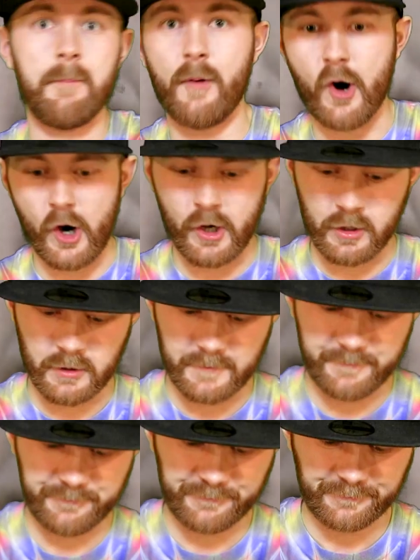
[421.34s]
Ball.
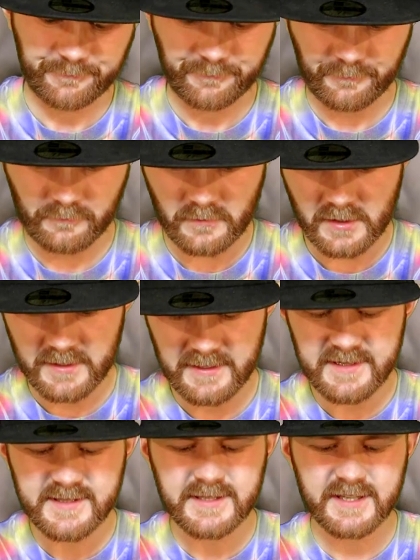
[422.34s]

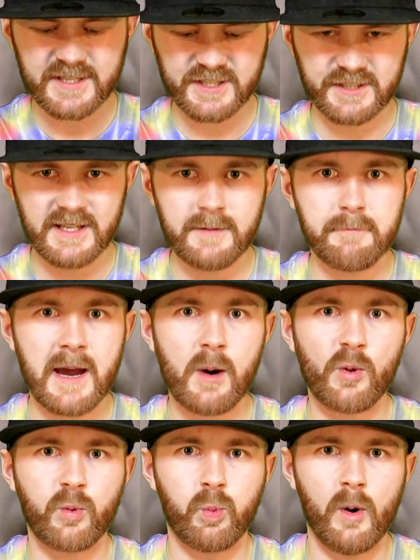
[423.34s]
Is the slit
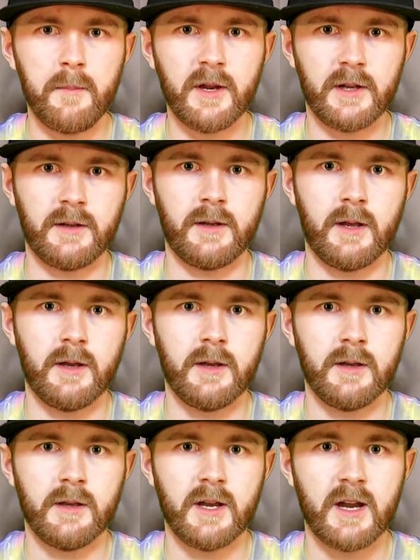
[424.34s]
mouth
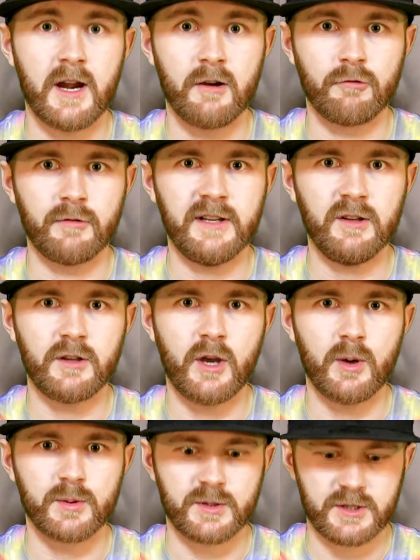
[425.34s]
woman a real
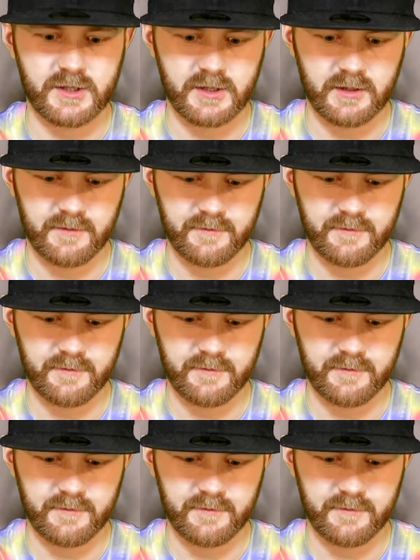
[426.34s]
ghost?